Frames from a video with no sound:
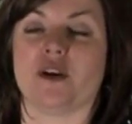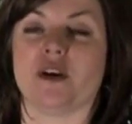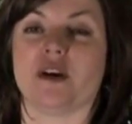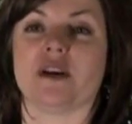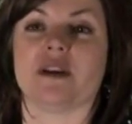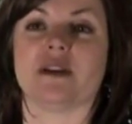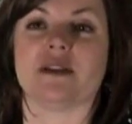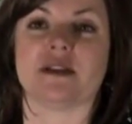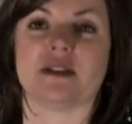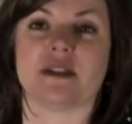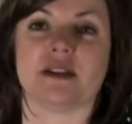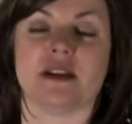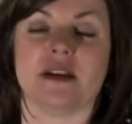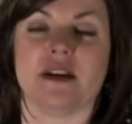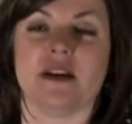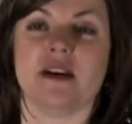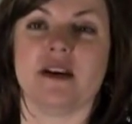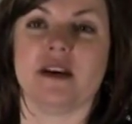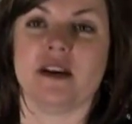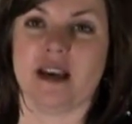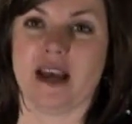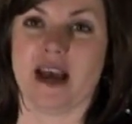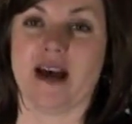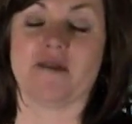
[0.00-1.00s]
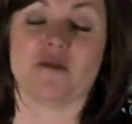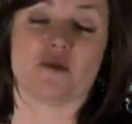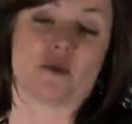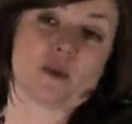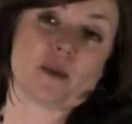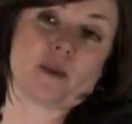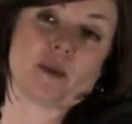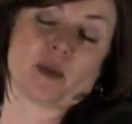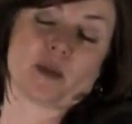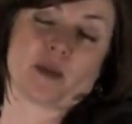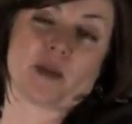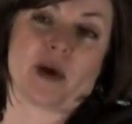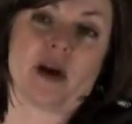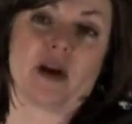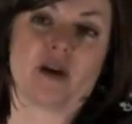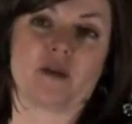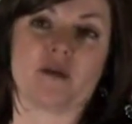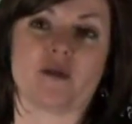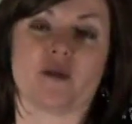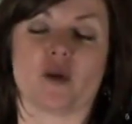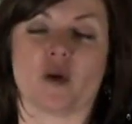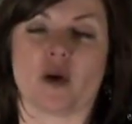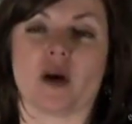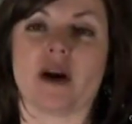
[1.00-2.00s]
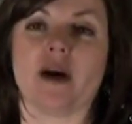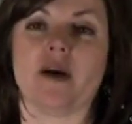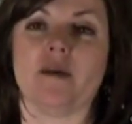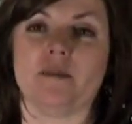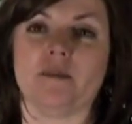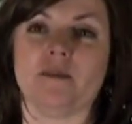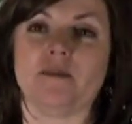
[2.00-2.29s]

You just have to be prepared for it.